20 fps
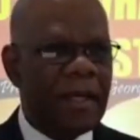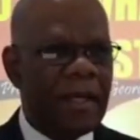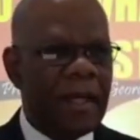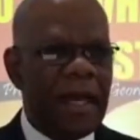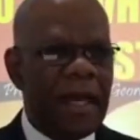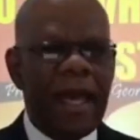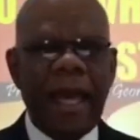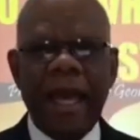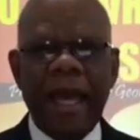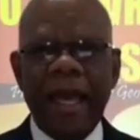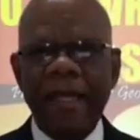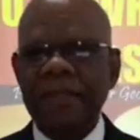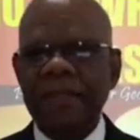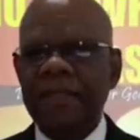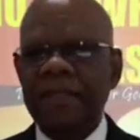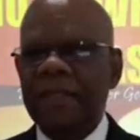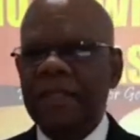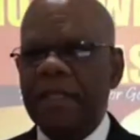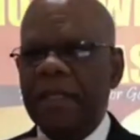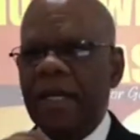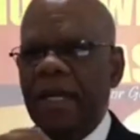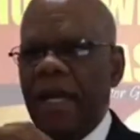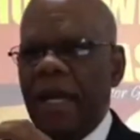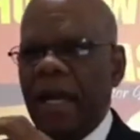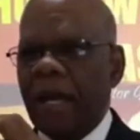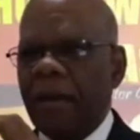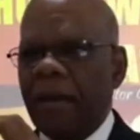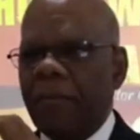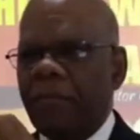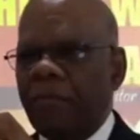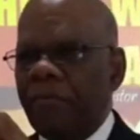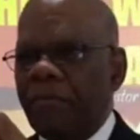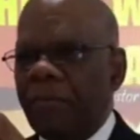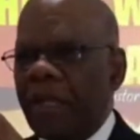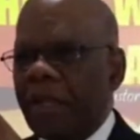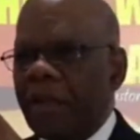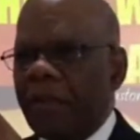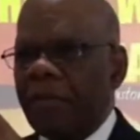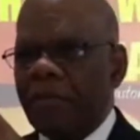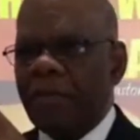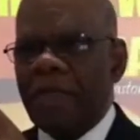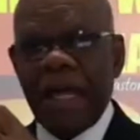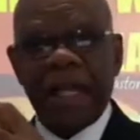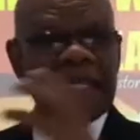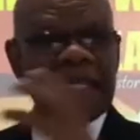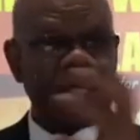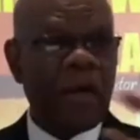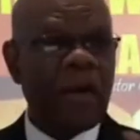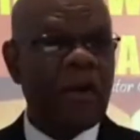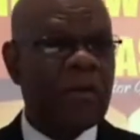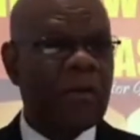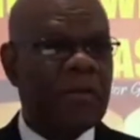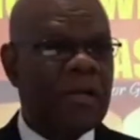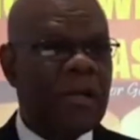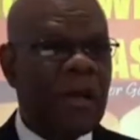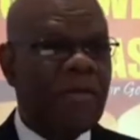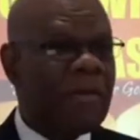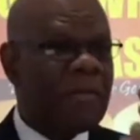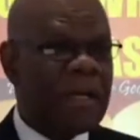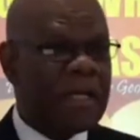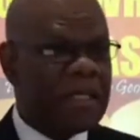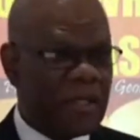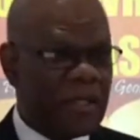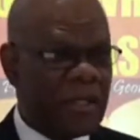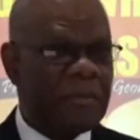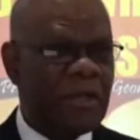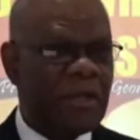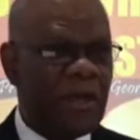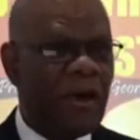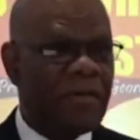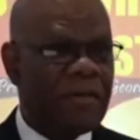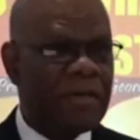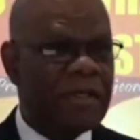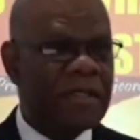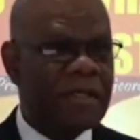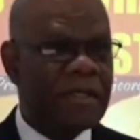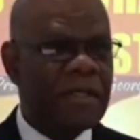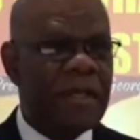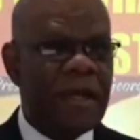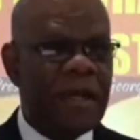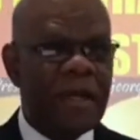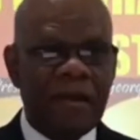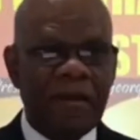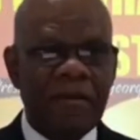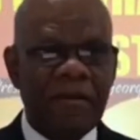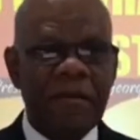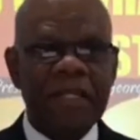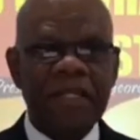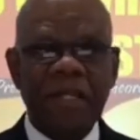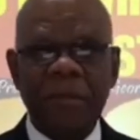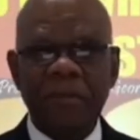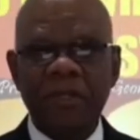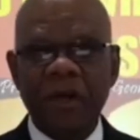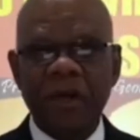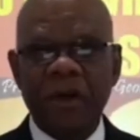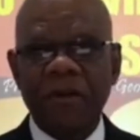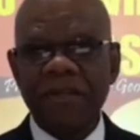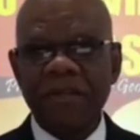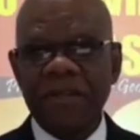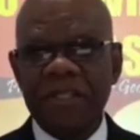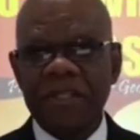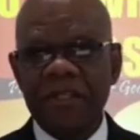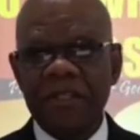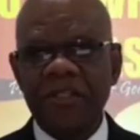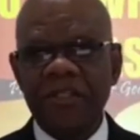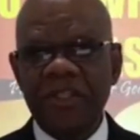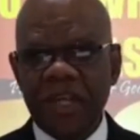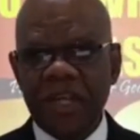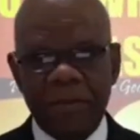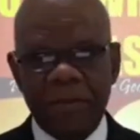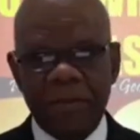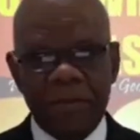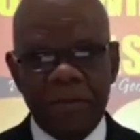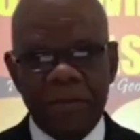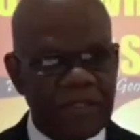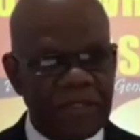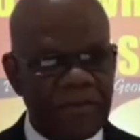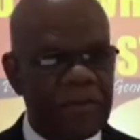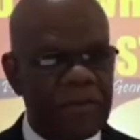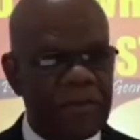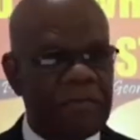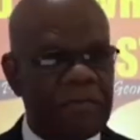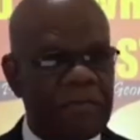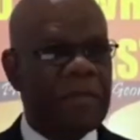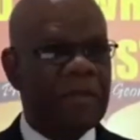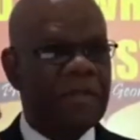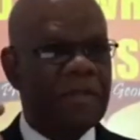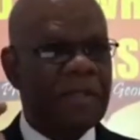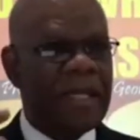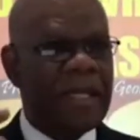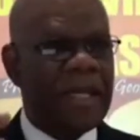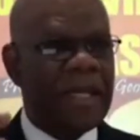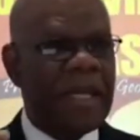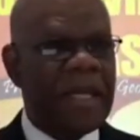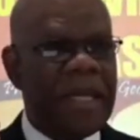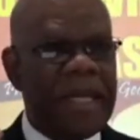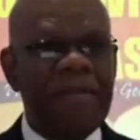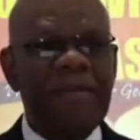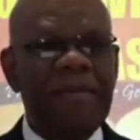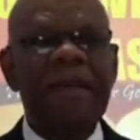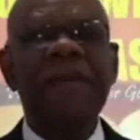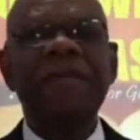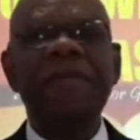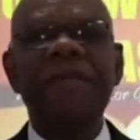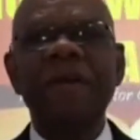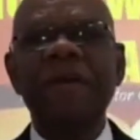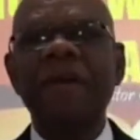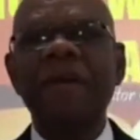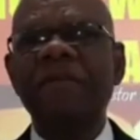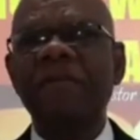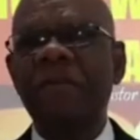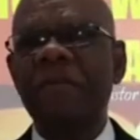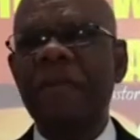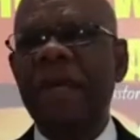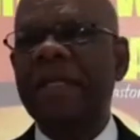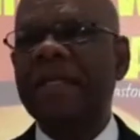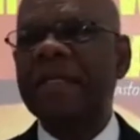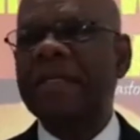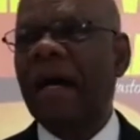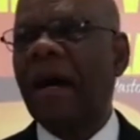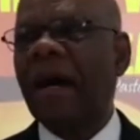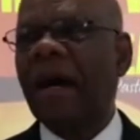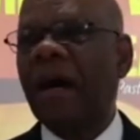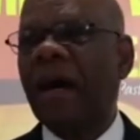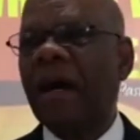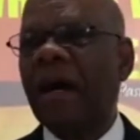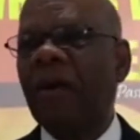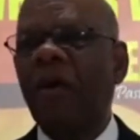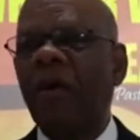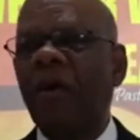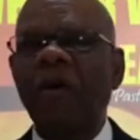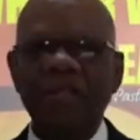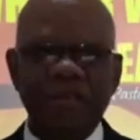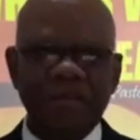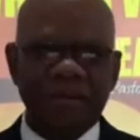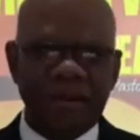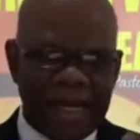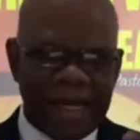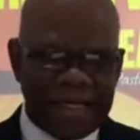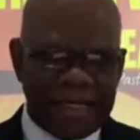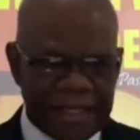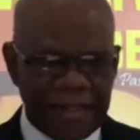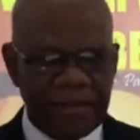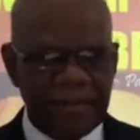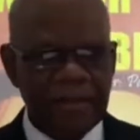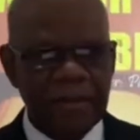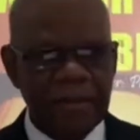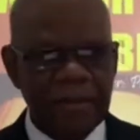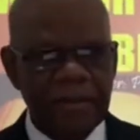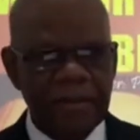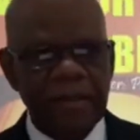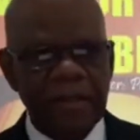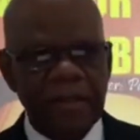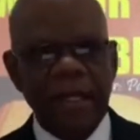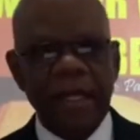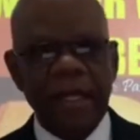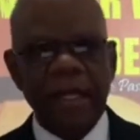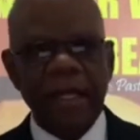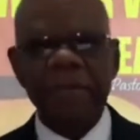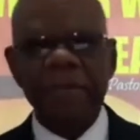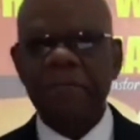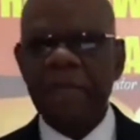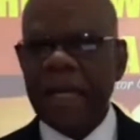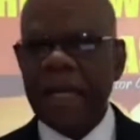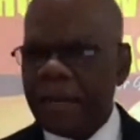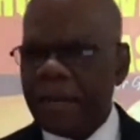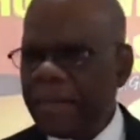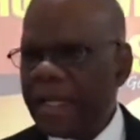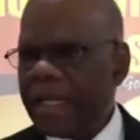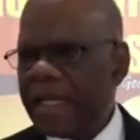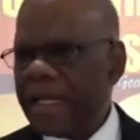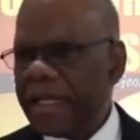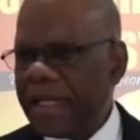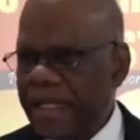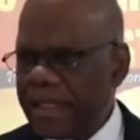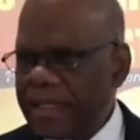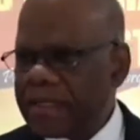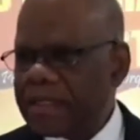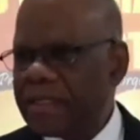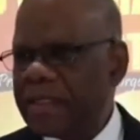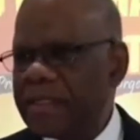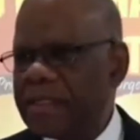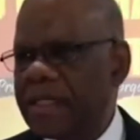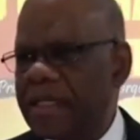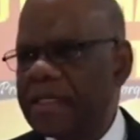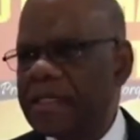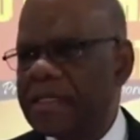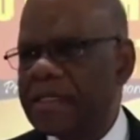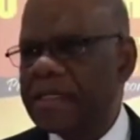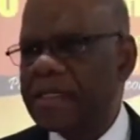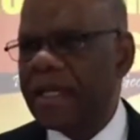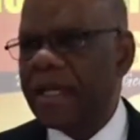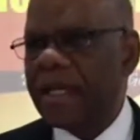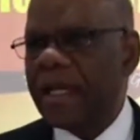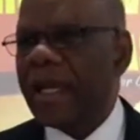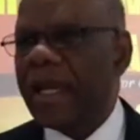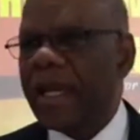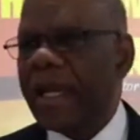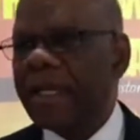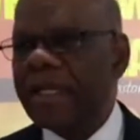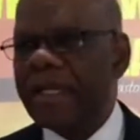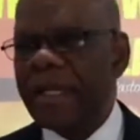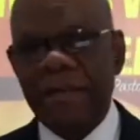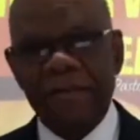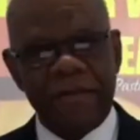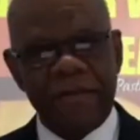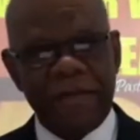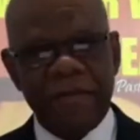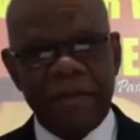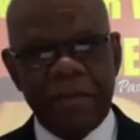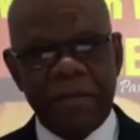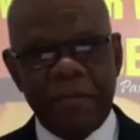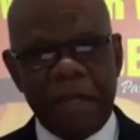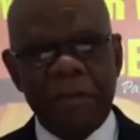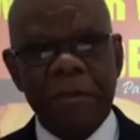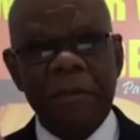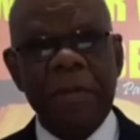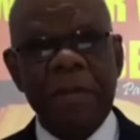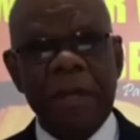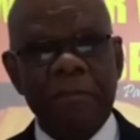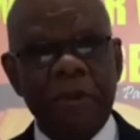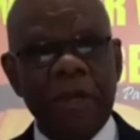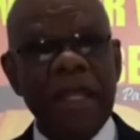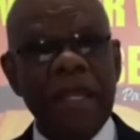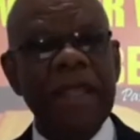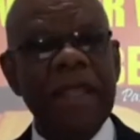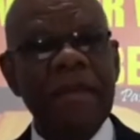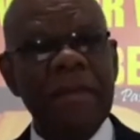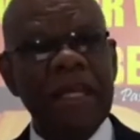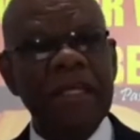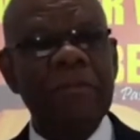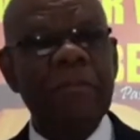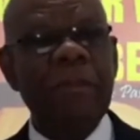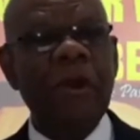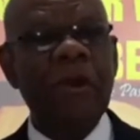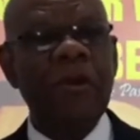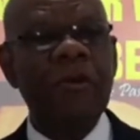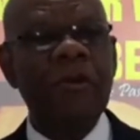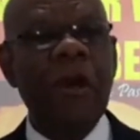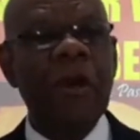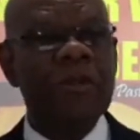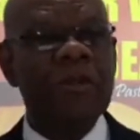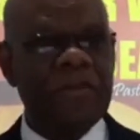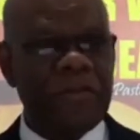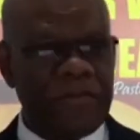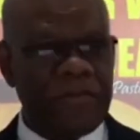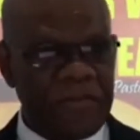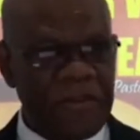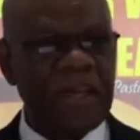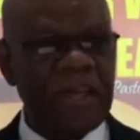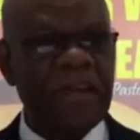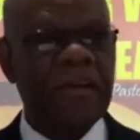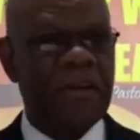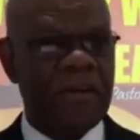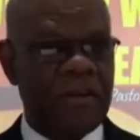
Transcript: And that is how governments come to office. Governments come to office generally because of people. Even if the governments are autocratic, in many, many instances, the people may bring them into power out of fear.